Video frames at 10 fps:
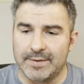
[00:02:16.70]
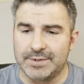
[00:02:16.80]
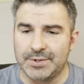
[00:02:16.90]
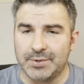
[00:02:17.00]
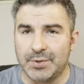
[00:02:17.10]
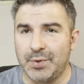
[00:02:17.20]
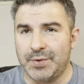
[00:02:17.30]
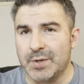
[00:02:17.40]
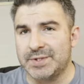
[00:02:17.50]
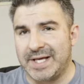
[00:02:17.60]
down to
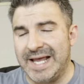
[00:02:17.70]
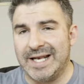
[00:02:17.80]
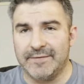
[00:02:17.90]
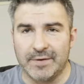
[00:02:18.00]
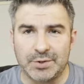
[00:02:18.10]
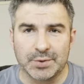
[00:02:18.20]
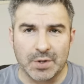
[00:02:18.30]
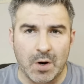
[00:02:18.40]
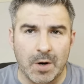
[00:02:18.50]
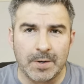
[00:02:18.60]
who those key
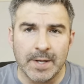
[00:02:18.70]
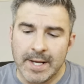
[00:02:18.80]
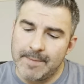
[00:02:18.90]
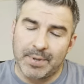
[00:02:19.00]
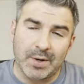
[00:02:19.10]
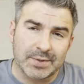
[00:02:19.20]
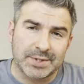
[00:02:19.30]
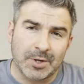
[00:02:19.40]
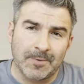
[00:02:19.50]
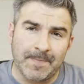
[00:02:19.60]
individuals are, but
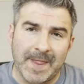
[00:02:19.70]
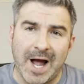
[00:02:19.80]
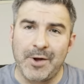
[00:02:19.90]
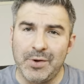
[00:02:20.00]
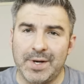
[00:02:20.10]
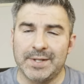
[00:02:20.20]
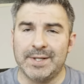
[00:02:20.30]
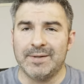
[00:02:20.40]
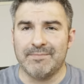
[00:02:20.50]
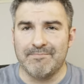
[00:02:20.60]
also how you
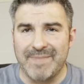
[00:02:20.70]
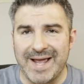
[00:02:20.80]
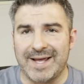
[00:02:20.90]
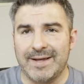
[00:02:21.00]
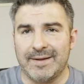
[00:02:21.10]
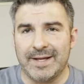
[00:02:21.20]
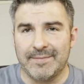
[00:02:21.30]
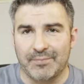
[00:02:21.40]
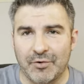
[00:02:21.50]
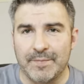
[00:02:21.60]
can make
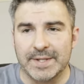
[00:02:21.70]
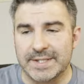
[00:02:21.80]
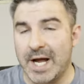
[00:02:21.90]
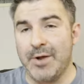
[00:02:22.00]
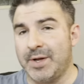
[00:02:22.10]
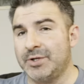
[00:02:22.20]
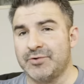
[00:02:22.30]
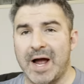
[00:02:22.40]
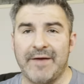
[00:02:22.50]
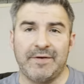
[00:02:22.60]
improvements and how you can
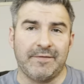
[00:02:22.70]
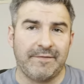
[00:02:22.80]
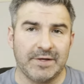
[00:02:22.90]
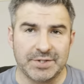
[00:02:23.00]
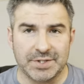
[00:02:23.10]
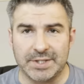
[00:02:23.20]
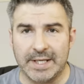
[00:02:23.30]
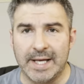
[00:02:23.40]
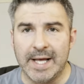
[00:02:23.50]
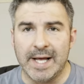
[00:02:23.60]
drive
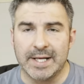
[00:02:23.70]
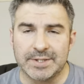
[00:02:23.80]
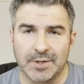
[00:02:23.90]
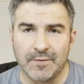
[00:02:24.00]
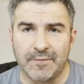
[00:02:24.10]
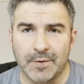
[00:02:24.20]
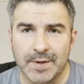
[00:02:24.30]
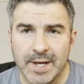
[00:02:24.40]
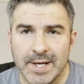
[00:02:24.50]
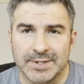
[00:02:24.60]
efficiency and so
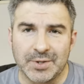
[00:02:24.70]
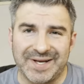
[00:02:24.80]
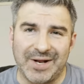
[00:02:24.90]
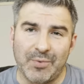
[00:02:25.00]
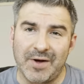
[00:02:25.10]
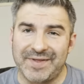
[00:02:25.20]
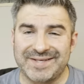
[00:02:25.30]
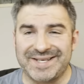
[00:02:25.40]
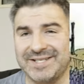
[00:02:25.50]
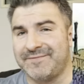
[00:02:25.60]
forth. So again, while
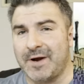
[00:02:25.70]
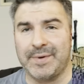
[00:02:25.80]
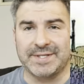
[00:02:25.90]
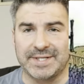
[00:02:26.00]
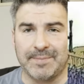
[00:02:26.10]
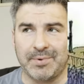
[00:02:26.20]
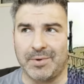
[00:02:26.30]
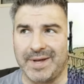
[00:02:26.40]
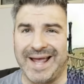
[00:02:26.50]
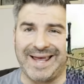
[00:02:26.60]
this is very
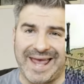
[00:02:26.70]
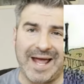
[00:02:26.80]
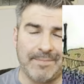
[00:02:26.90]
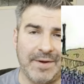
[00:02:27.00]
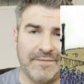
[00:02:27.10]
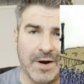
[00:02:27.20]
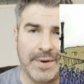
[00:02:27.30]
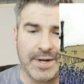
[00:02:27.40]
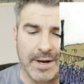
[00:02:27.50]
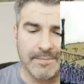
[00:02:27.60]
simple, it can be
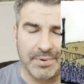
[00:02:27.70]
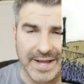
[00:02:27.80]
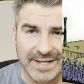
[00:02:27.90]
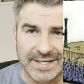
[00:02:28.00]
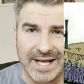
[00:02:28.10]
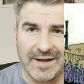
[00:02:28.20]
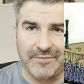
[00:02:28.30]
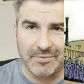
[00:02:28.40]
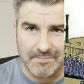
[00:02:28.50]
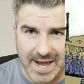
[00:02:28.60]
very complex. And
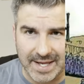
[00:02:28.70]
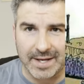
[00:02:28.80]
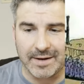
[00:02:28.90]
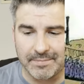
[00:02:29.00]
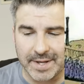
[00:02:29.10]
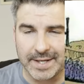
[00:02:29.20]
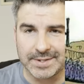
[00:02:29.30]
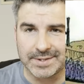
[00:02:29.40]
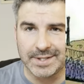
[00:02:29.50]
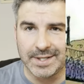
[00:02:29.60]
if you make it
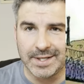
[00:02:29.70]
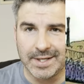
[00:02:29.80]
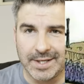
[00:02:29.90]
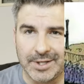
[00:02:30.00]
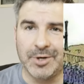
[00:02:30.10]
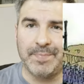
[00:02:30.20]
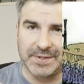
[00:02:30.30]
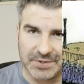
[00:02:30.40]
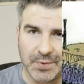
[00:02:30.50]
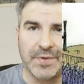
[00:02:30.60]
complex, your
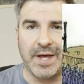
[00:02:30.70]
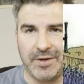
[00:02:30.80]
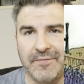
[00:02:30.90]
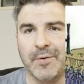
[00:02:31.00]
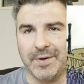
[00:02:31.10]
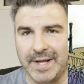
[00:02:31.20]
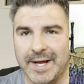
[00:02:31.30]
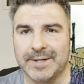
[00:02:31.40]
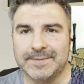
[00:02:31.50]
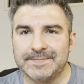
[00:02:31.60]
business will thank you for it
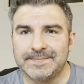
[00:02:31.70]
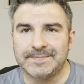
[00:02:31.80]
later.